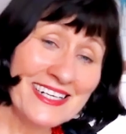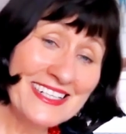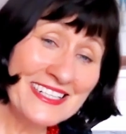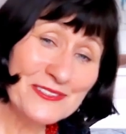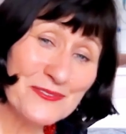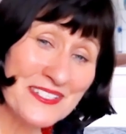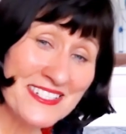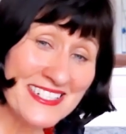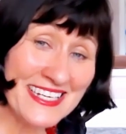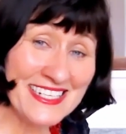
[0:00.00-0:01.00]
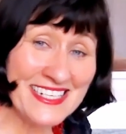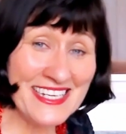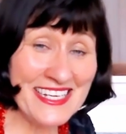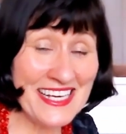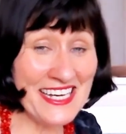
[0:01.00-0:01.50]
little
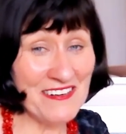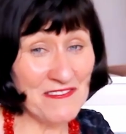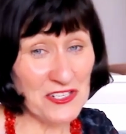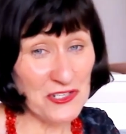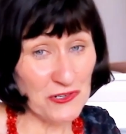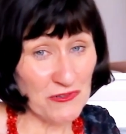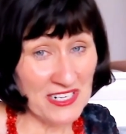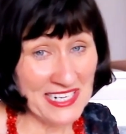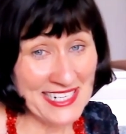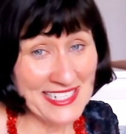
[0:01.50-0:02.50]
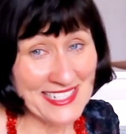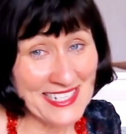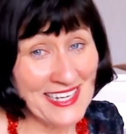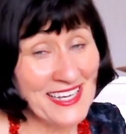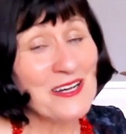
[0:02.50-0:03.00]
Cindy here a
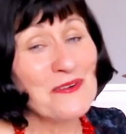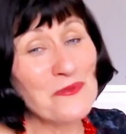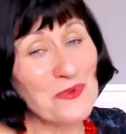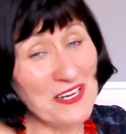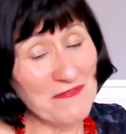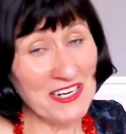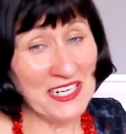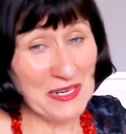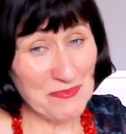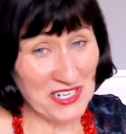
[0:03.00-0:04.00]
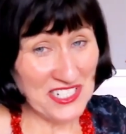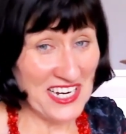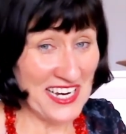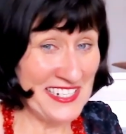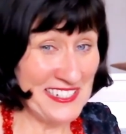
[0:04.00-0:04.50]
treat. We really
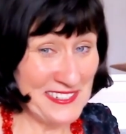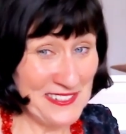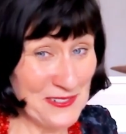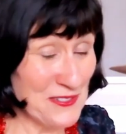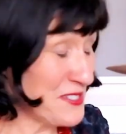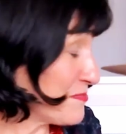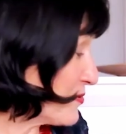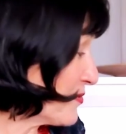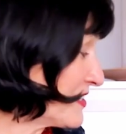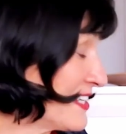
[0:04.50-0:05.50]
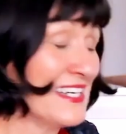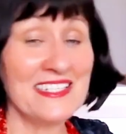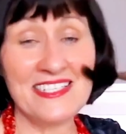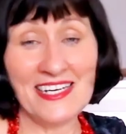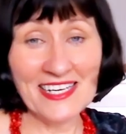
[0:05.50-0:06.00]
appreciate your support.
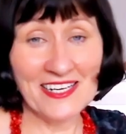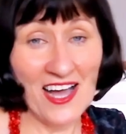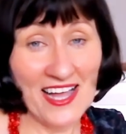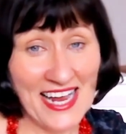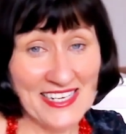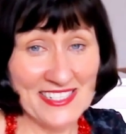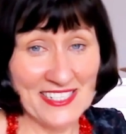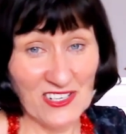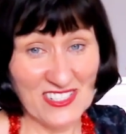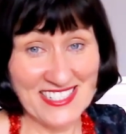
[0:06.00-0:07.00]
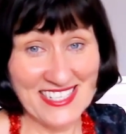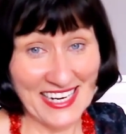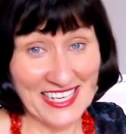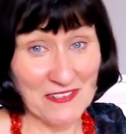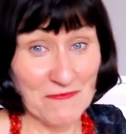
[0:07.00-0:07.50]
Cindy and I actually got
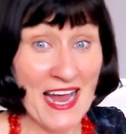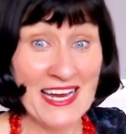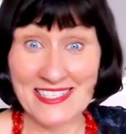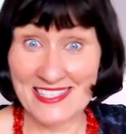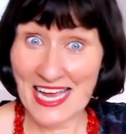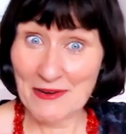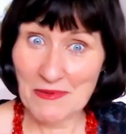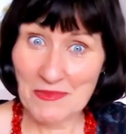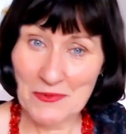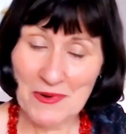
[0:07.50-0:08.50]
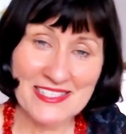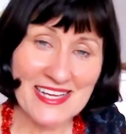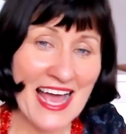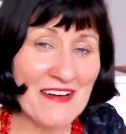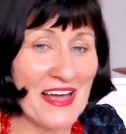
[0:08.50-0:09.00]
stuck in the rain today when we went
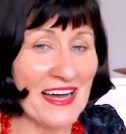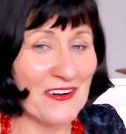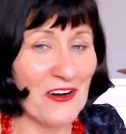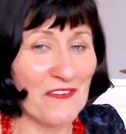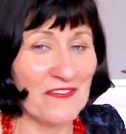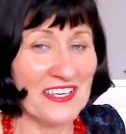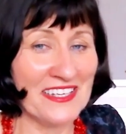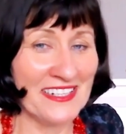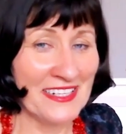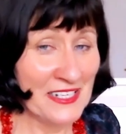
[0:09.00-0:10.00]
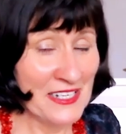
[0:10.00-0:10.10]
to have our coffee, and